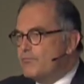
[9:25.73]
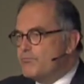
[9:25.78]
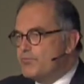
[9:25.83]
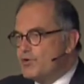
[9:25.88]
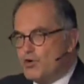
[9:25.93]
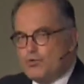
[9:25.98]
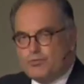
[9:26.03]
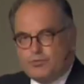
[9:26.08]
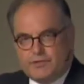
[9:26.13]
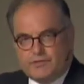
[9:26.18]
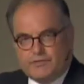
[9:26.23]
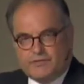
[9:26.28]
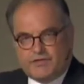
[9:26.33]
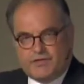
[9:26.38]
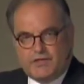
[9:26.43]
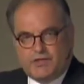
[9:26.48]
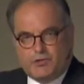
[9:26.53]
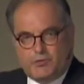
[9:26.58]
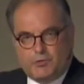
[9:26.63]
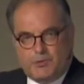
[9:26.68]
broken
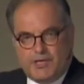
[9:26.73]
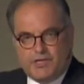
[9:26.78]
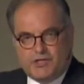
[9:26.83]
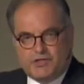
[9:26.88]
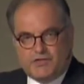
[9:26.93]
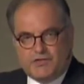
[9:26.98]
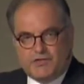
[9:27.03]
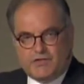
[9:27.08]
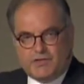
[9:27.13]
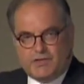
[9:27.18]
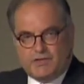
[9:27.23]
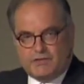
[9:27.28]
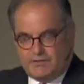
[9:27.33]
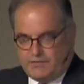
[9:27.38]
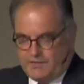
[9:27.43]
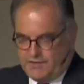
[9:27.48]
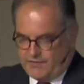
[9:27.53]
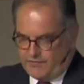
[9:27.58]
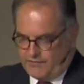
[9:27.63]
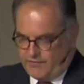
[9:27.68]
situations and
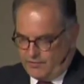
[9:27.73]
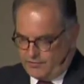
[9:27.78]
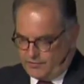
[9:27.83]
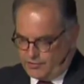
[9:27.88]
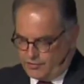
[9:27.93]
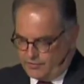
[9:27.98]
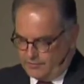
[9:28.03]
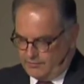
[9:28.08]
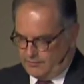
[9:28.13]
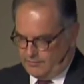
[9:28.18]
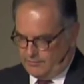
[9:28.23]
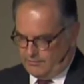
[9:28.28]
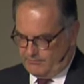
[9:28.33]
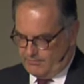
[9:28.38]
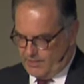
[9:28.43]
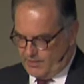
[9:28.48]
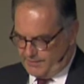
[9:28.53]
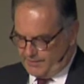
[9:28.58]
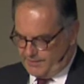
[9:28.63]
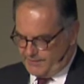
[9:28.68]
dysfunctional
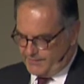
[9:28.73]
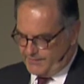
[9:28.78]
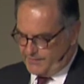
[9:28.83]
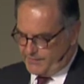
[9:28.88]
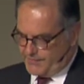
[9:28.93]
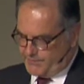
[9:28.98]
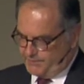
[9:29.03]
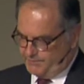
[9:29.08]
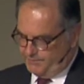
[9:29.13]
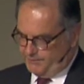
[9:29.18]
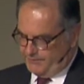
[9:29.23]
markets,